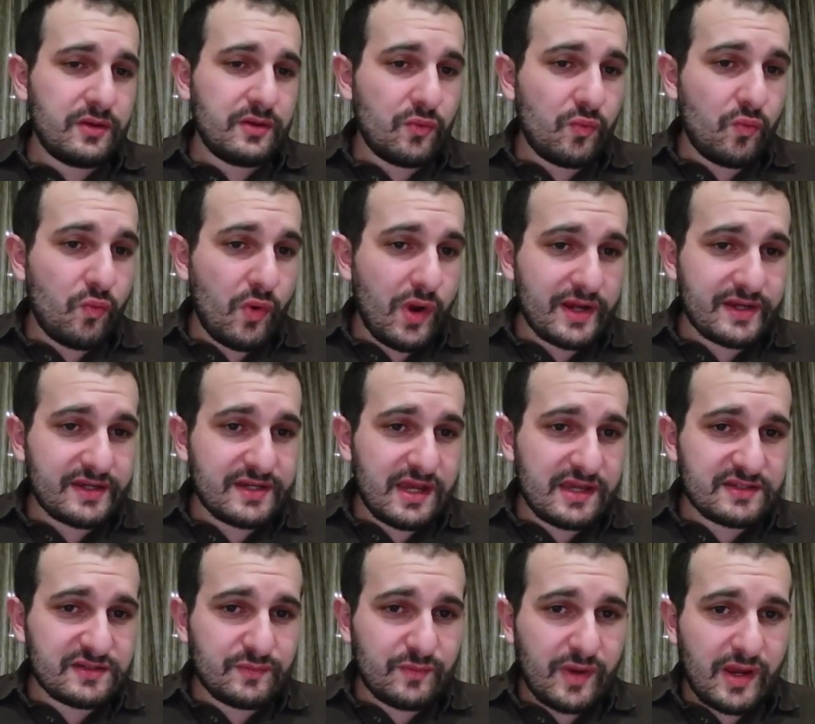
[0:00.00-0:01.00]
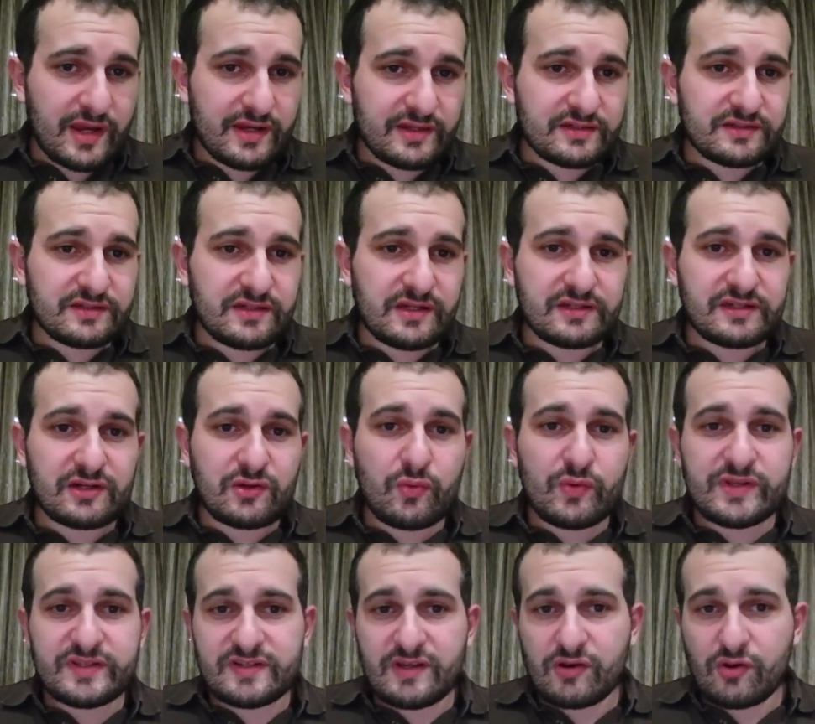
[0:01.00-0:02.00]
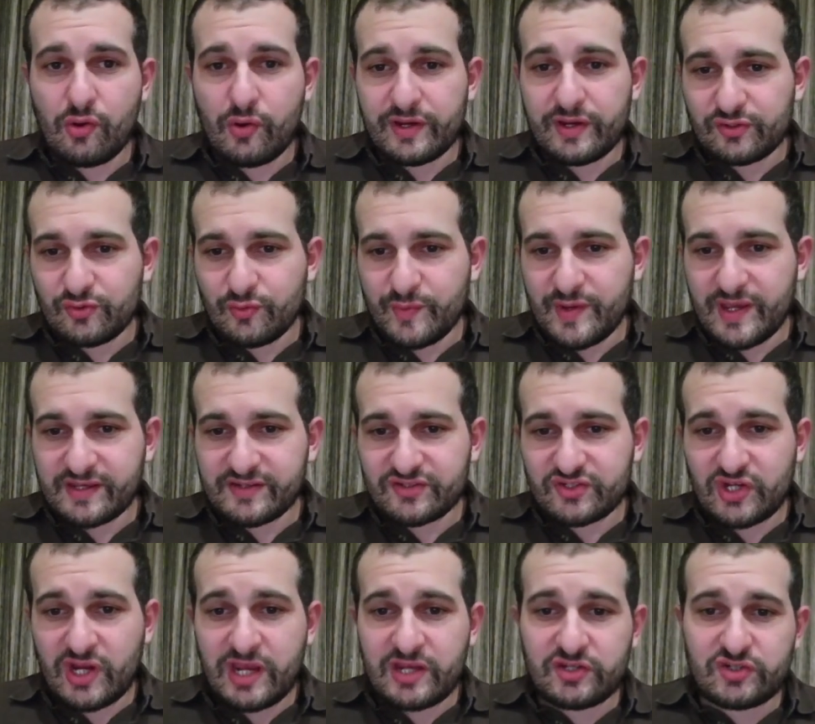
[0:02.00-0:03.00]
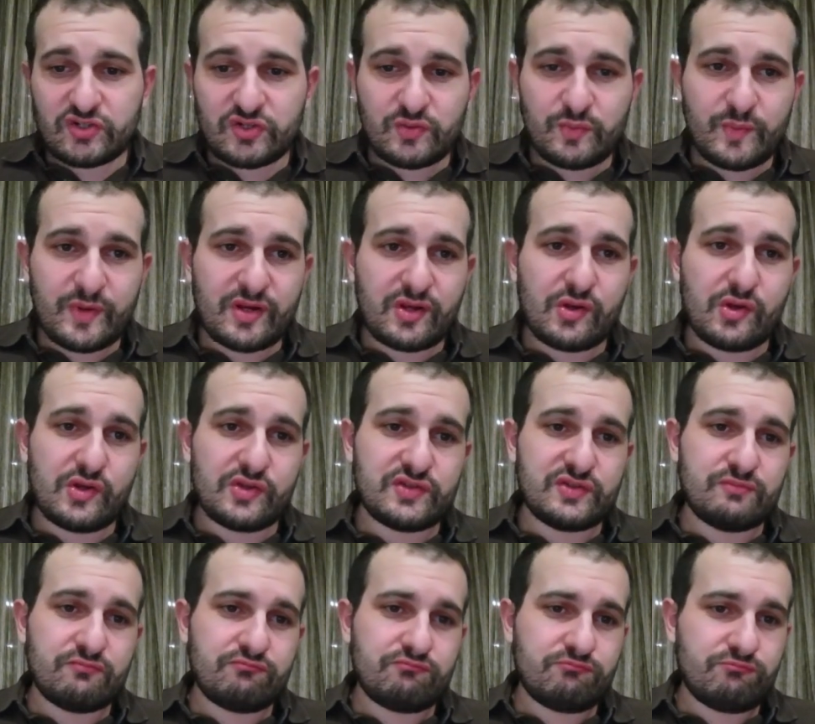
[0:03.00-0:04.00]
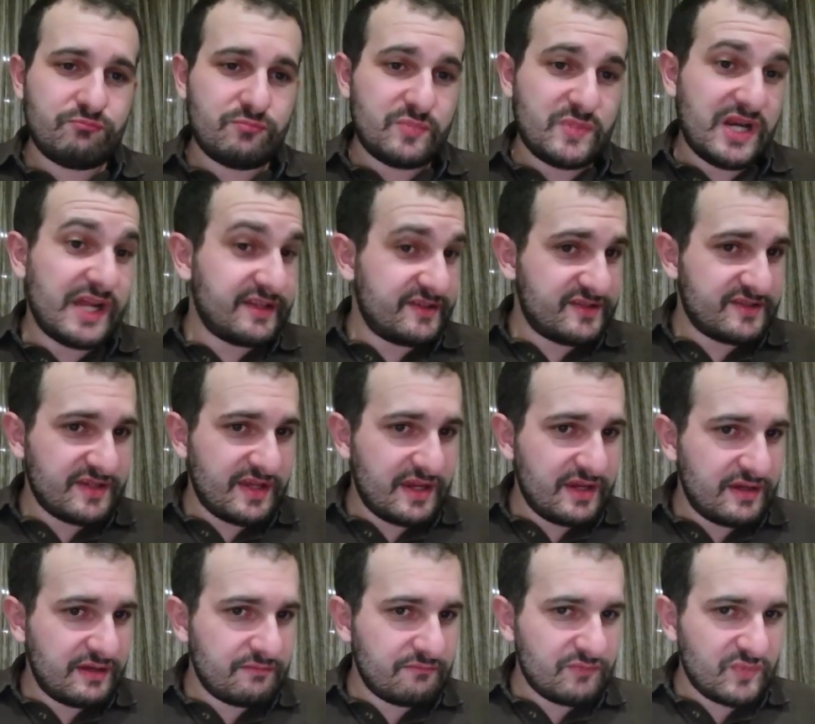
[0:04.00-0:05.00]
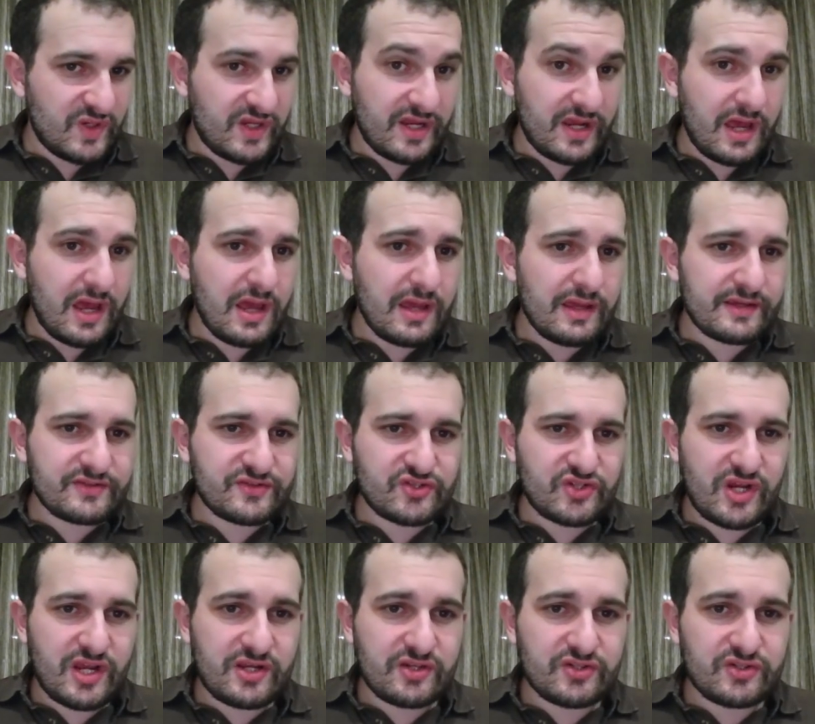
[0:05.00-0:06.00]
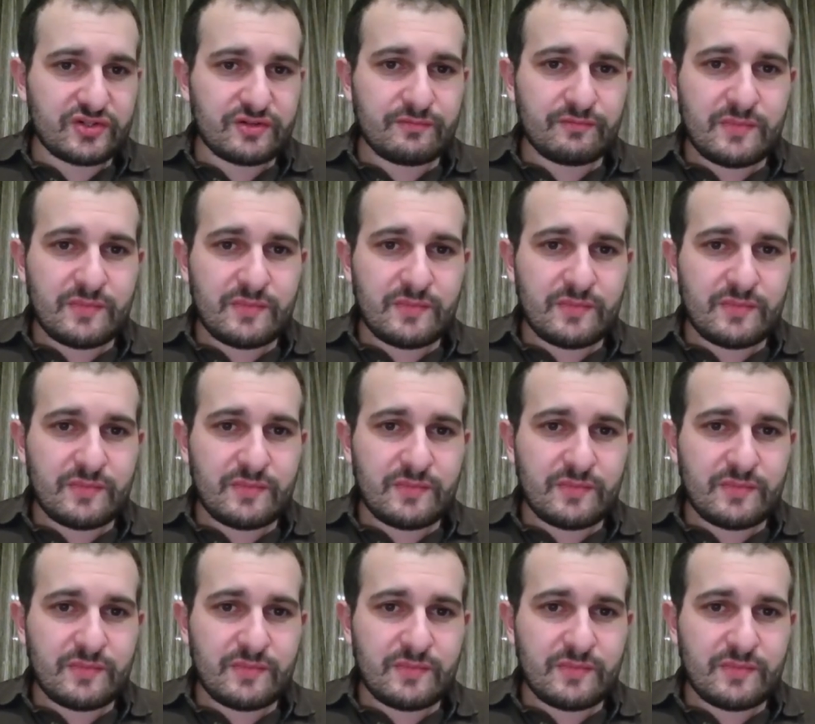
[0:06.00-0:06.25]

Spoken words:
White doesn't mind that the queens are going to be exchanged, because let's say they are exchanged.